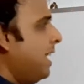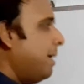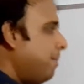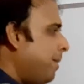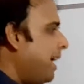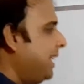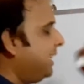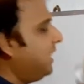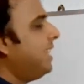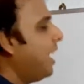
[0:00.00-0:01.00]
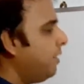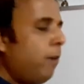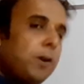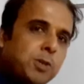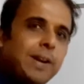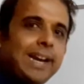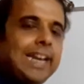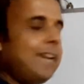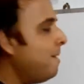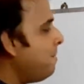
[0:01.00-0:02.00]
But
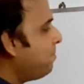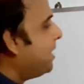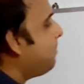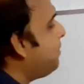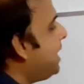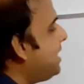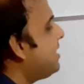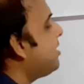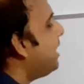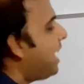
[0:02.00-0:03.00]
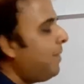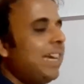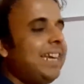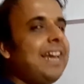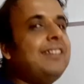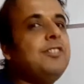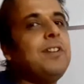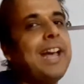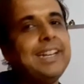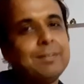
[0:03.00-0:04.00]
unfortunately, the bridge is not having any extra
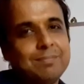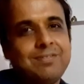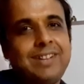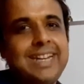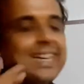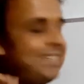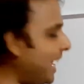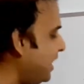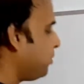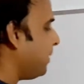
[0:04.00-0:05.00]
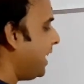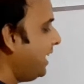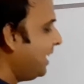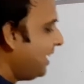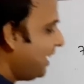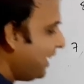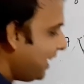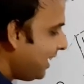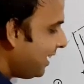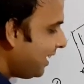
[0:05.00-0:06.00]
atom, right? And that is why
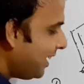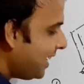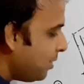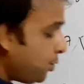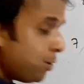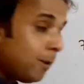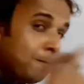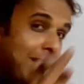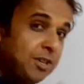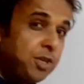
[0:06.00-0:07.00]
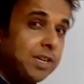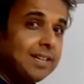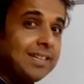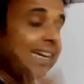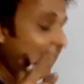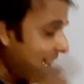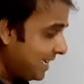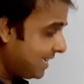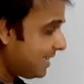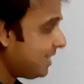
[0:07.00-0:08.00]
you should mention that
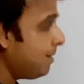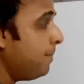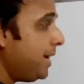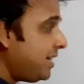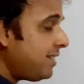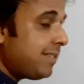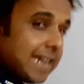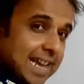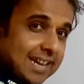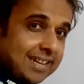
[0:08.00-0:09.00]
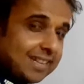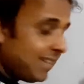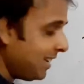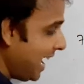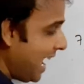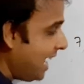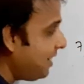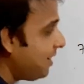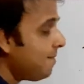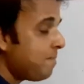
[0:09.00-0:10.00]
yes, the bridge is there.
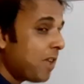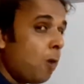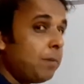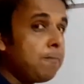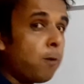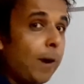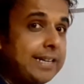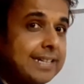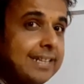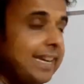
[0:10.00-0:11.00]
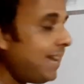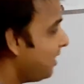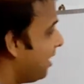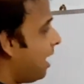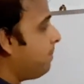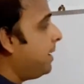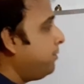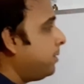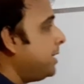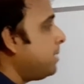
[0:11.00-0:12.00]
And how many points are there apart
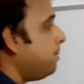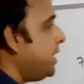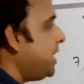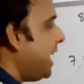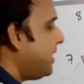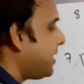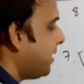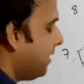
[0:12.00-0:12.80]
from these bridge heads?